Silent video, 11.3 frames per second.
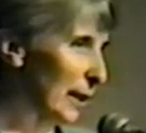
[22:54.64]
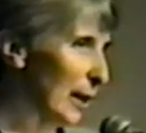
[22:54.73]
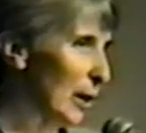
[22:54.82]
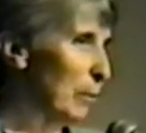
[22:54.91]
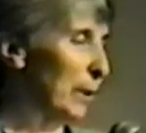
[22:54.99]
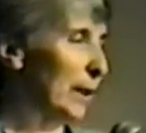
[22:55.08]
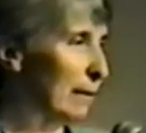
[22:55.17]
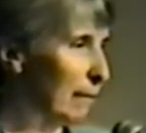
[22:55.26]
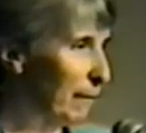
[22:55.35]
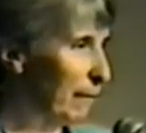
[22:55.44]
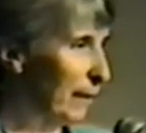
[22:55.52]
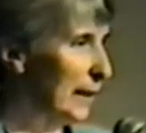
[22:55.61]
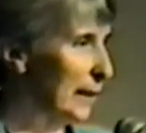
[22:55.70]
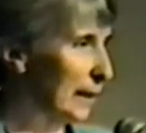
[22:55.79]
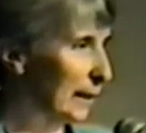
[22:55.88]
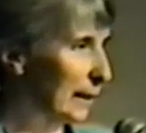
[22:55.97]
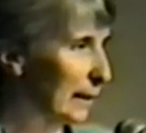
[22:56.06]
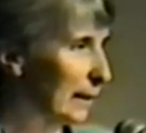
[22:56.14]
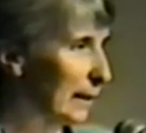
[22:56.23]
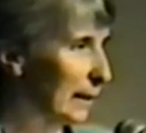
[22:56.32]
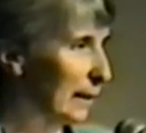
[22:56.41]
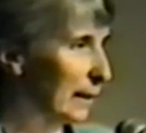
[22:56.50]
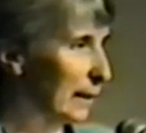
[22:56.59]
But in funding
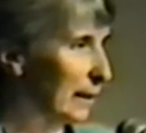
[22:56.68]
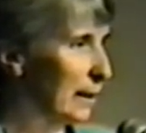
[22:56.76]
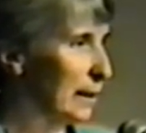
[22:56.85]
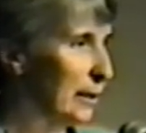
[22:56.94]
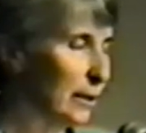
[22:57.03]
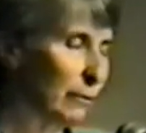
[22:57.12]
these